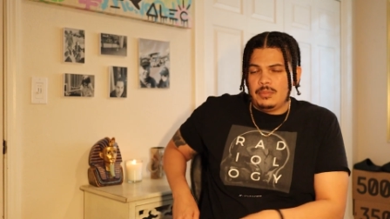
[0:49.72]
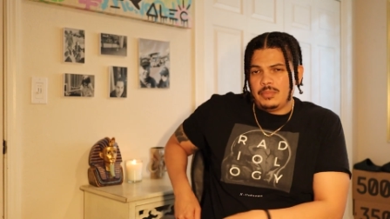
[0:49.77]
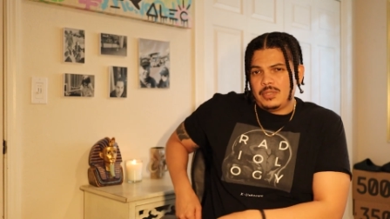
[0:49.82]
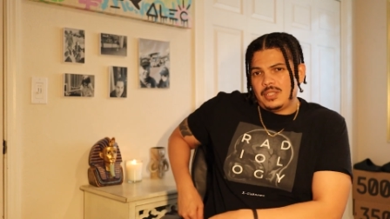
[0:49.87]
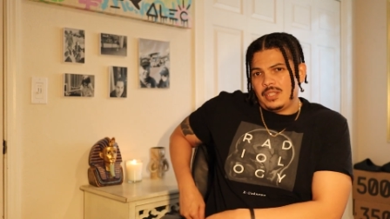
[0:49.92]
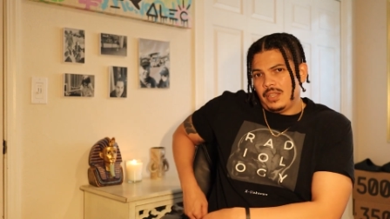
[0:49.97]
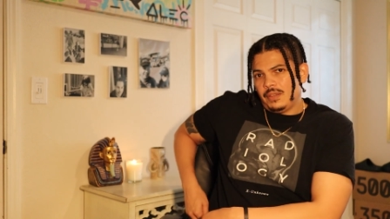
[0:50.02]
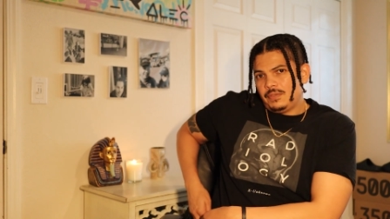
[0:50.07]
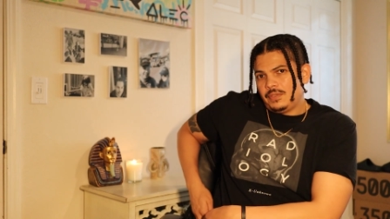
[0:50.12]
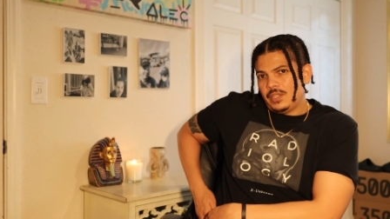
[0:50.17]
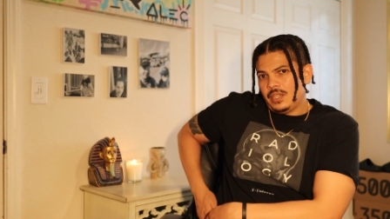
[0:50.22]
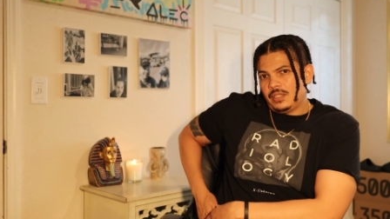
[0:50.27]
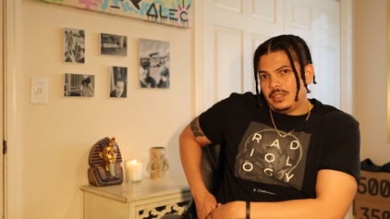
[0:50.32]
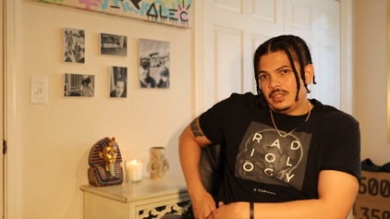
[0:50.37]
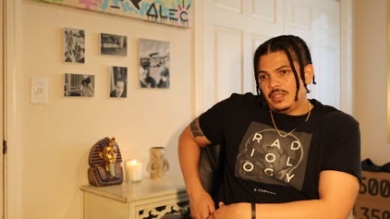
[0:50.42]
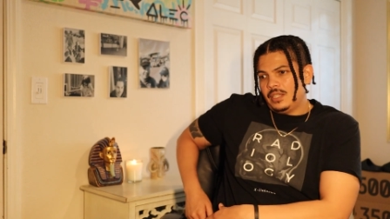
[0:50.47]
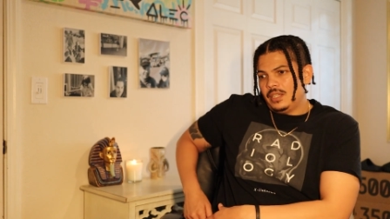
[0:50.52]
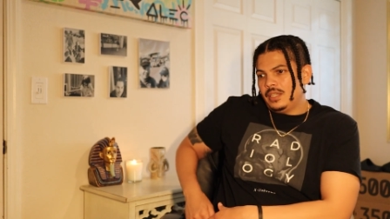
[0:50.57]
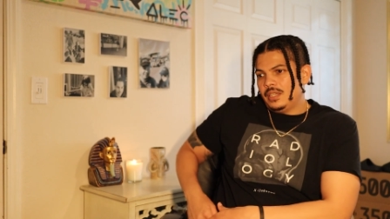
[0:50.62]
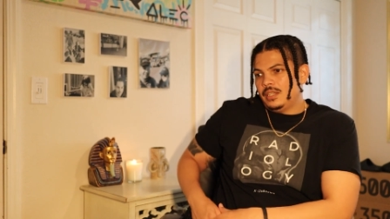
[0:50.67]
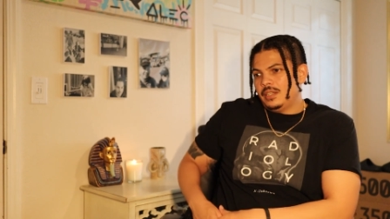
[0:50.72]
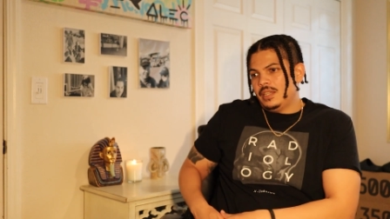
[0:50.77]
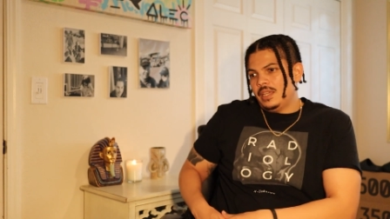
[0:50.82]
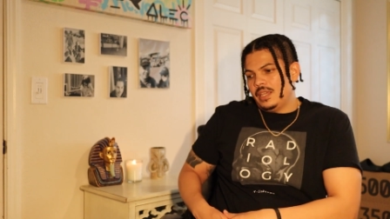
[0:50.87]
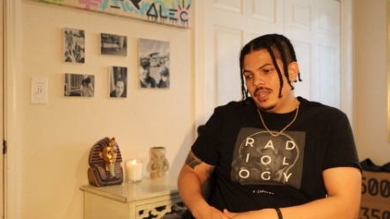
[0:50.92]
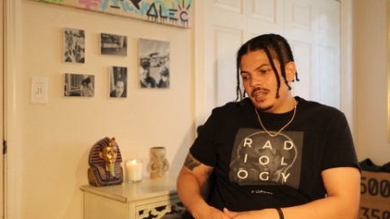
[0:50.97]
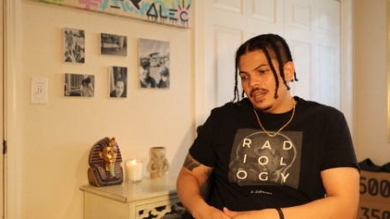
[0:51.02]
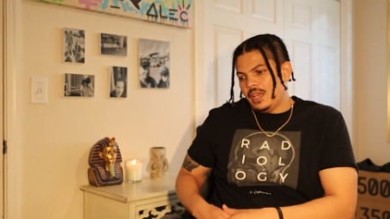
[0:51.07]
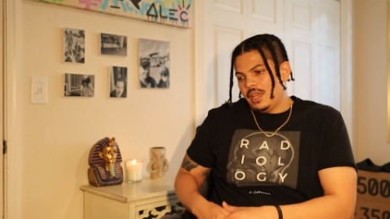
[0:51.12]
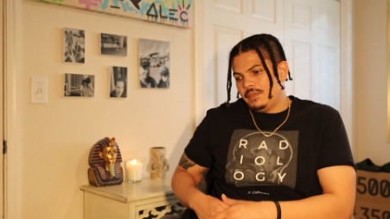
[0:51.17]
stuff tucked in,
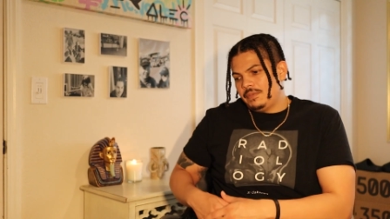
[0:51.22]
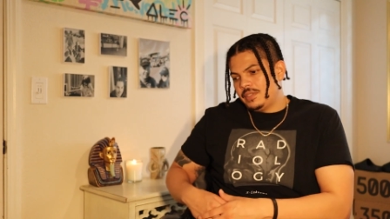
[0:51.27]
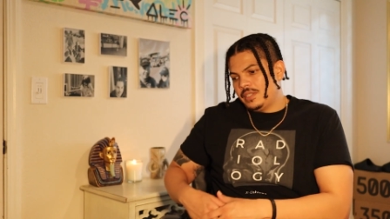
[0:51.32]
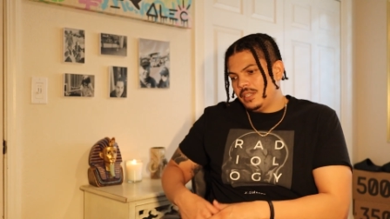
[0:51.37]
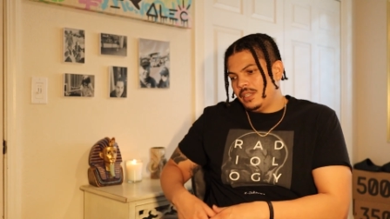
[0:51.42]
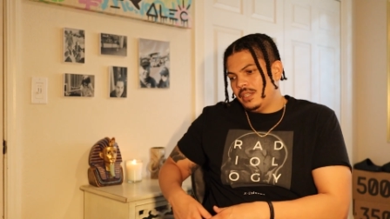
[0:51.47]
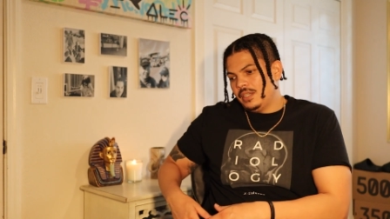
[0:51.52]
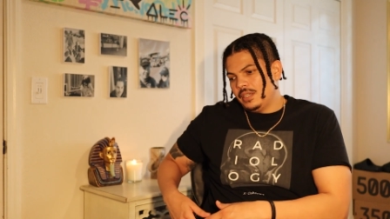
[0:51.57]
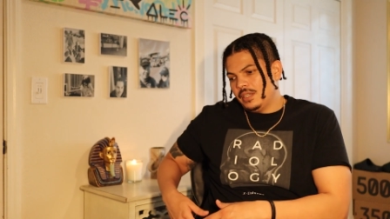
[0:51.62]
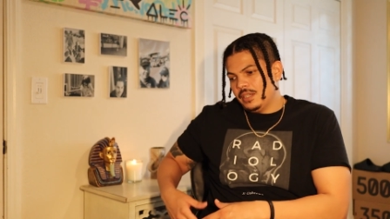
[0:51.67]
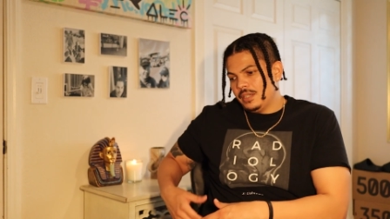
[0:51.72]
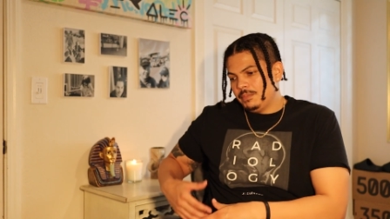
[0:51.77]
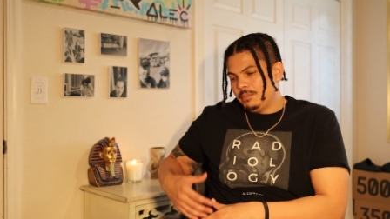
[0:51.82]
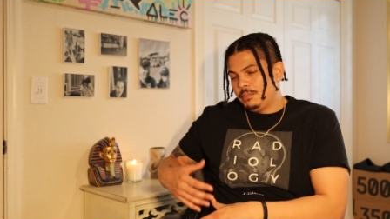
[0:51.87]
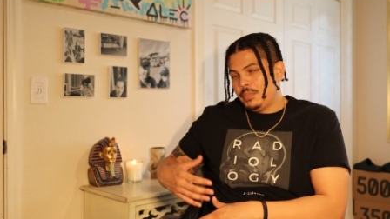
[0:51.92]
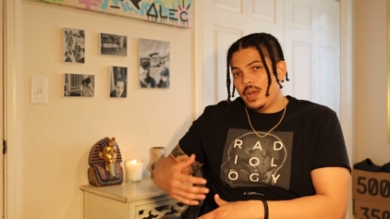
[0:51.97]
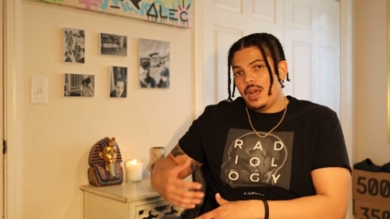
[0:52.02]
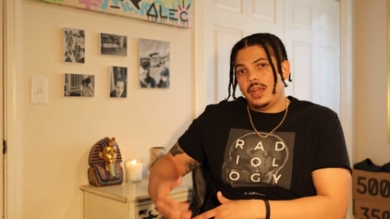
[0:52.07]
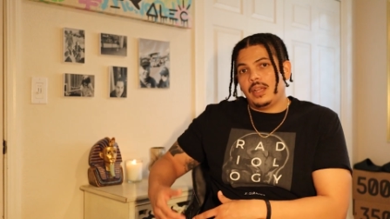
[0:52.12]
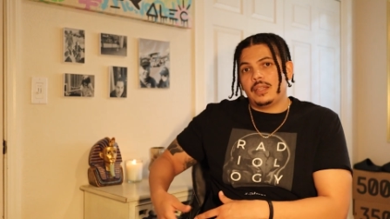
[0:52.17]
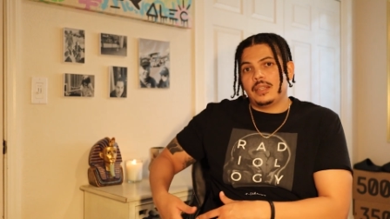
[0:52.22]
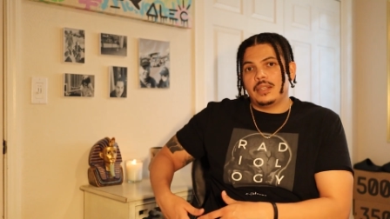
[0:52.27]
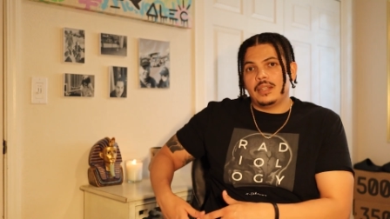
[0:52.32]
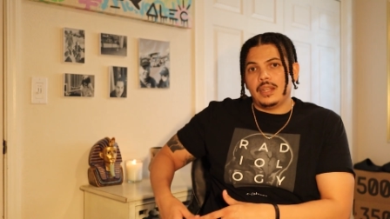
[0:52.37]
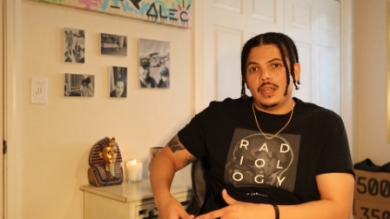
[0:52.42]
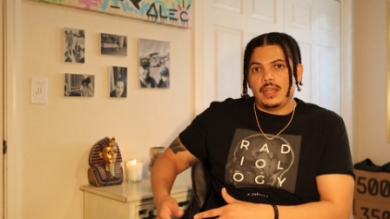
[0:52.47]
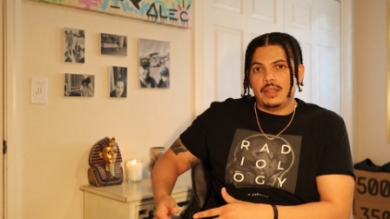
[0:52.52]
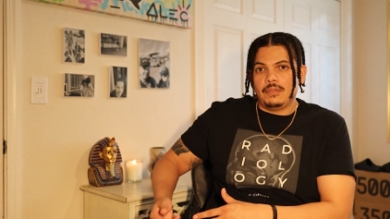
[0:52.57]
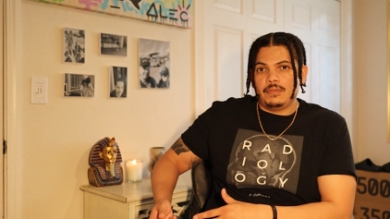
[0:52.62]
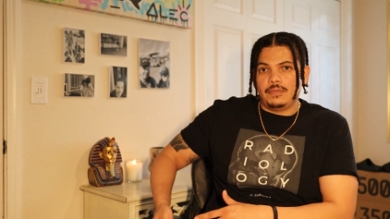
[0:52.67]
and I've seen a pocket
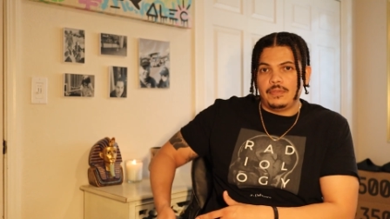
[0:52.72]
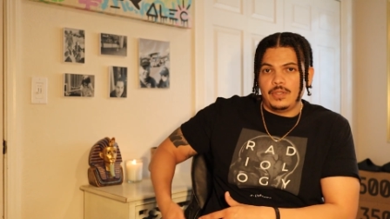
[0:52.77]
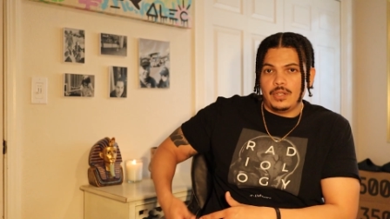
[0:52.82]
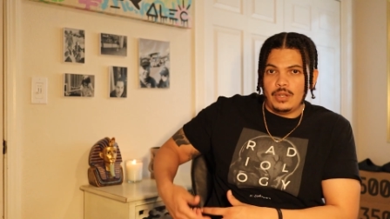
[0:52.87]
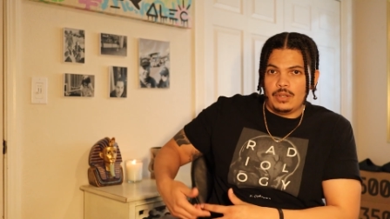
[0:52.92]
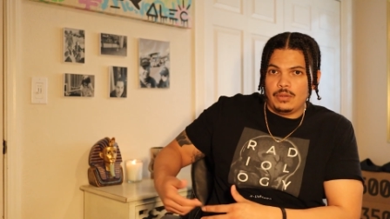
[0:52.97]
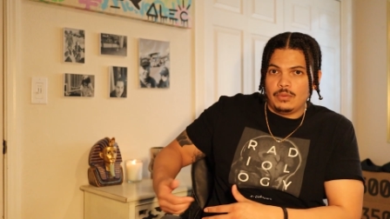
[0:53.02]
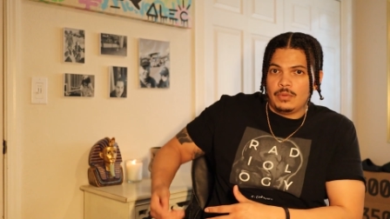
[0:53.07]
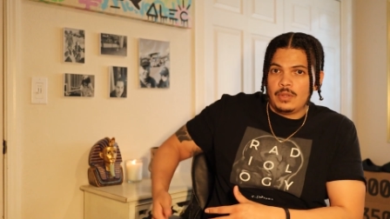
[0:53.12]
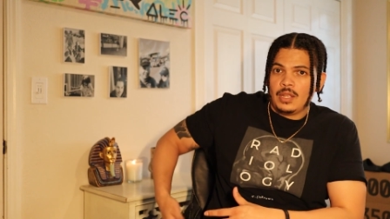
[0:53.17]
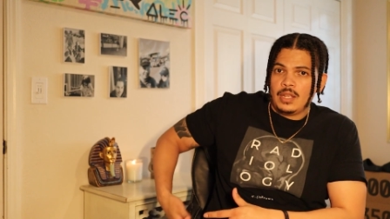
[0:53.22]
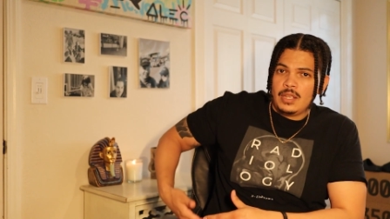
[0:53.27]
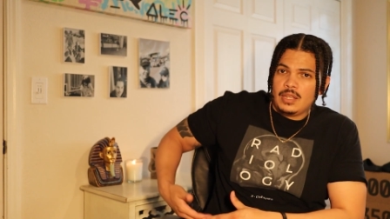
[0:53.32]
knife, you know,